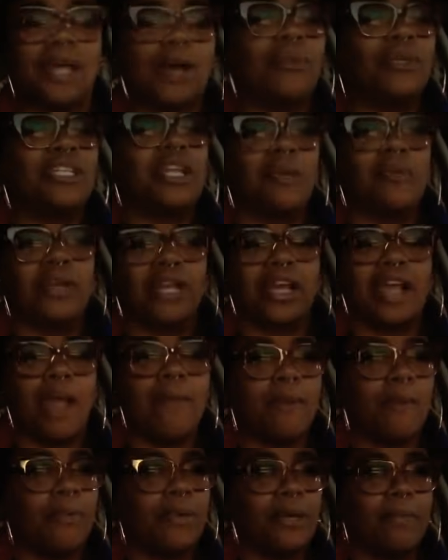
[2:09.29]
I wish they would have
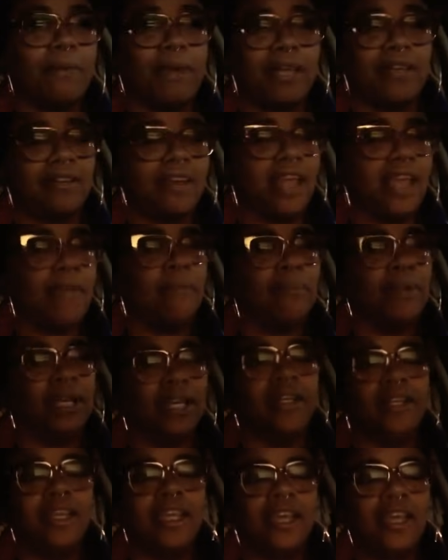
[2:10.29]
came up with a better name,
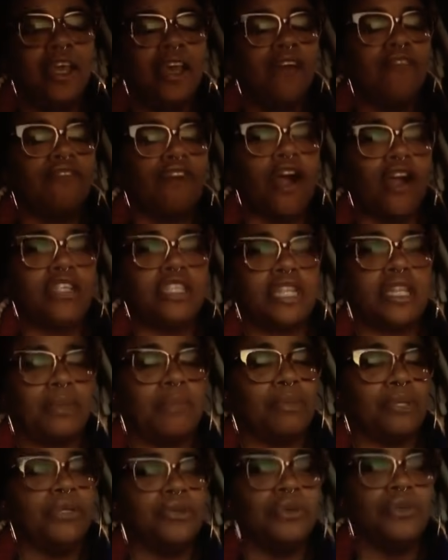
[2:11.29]
but Varsity
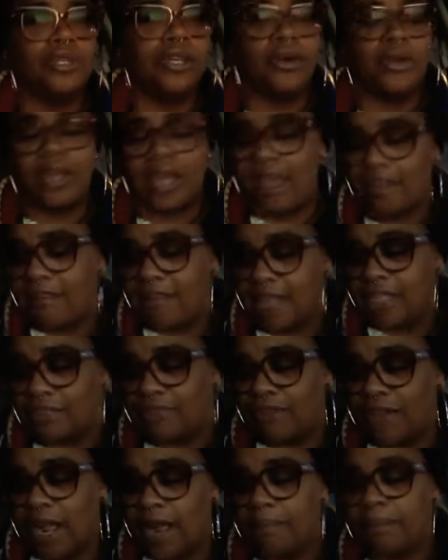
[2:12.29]
Blues, okay, that's
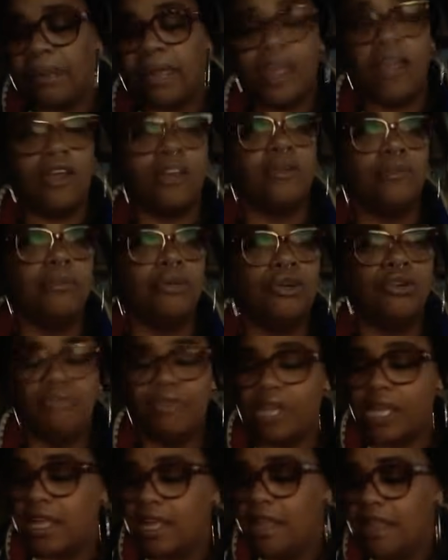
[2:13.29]
fine. Play on the
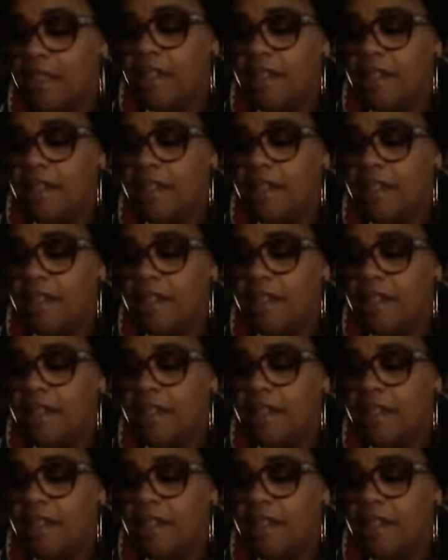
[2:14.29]
movie.